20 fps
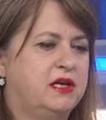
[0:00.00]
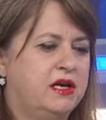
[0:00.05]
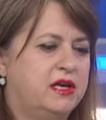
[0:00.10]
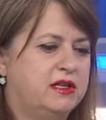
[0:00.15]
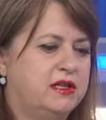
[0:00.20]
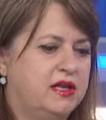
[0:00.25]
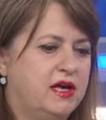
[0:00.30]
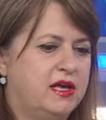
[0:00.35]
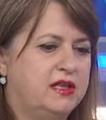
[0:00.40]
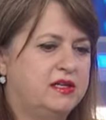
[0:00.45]

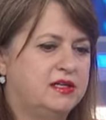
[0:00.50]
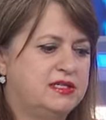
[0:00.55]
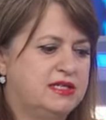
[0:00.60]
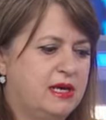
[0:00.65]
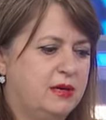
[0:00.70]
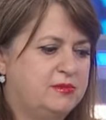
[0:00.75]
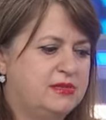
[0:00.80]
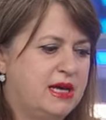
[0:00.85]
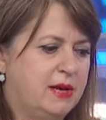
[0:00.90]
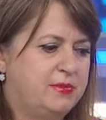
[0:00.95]
and, and the
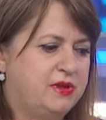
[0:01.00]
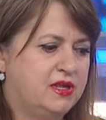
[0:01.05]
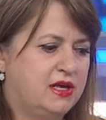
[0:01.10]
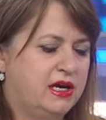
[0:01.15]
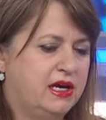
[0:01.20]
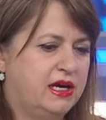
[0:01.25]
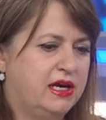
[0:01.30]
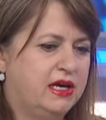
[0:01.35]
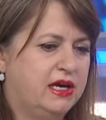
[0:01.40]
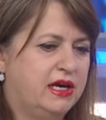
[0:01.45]
same type of
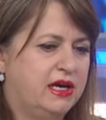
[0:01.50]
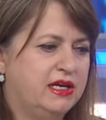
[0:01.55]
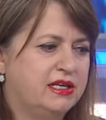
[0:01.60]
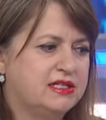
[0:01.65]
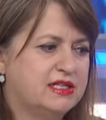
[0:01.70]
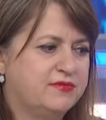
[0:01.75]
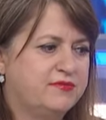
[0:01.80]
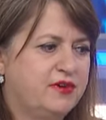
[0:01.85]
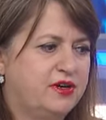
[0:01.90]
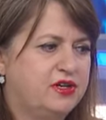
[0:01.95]
thing.
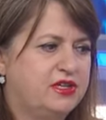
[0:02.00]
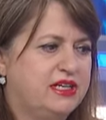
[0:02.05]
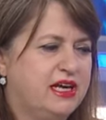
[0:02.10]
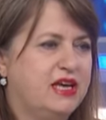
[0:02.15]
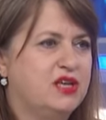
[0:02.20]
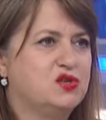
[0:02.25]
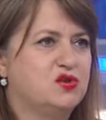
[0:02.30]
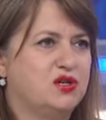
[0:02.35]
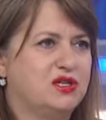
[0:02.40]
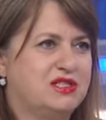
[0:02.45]
it's very
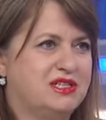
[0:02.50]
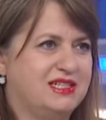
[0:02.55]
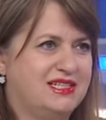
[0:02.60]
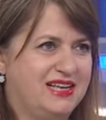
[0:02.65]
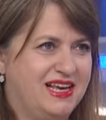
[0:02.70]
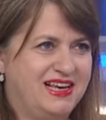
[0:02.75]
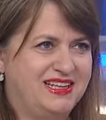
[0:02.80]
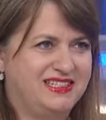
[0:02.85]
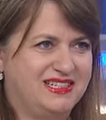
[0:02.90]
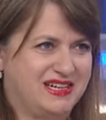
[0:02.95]
dangerous to
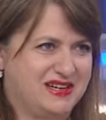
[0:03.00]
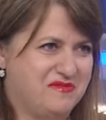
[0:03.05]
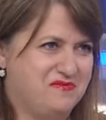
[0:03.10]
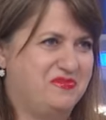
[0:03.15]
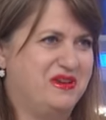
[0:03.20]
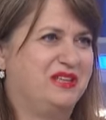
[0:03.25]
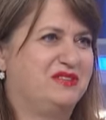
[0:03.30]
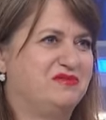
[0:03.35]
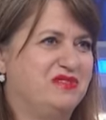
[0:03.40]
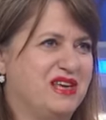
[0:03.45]
say to
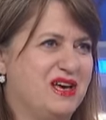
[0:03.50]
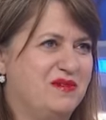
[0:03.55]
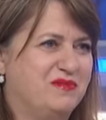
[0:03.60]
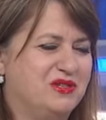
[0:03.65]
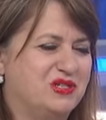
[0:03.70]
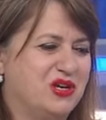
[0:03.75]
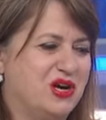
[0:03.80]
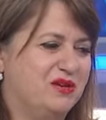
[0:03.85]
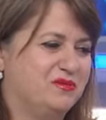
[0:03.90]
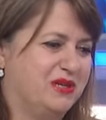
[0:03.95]
compete with
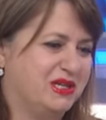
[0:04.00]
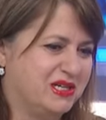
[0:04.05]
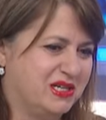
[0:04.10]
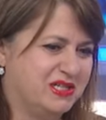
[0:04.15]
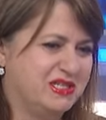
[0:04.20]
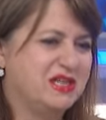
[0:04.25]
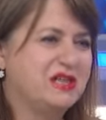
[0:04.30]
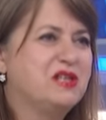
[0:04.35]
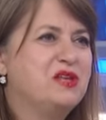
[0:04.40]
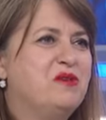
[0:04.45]
Amazon
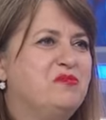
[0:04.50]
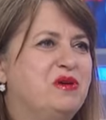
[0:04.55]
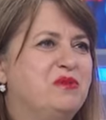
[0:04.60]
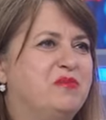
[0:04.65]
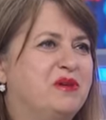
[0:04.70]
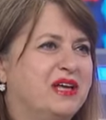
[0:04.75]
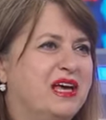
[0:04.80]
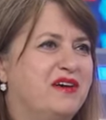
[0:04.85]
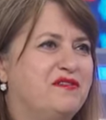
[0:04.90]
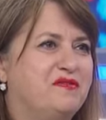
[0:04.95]
because
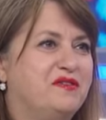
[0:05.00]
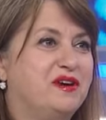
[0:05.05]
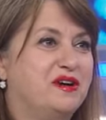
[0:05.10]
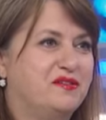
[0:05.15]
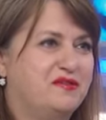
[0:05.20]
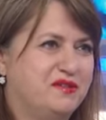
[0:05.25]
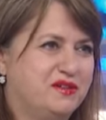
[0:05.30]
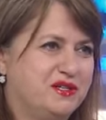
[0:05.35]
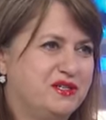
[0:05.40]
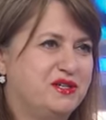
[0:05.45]
people get
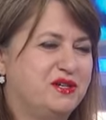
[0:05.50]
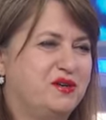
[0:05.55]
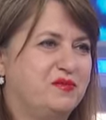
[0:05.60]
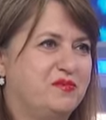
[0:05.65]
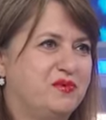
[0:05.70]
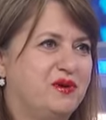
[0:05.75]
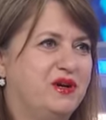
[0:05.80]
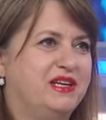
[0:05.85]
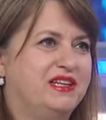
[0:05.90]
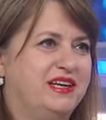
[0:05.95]
fearful to your
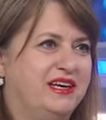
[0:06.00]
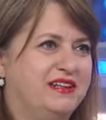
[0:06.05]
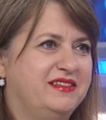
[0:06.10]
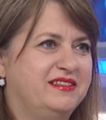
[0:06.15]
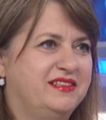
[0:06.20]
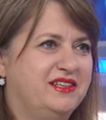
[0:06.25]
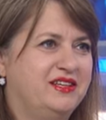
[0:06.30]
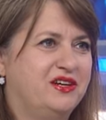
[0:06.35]
point that, mm -hmm.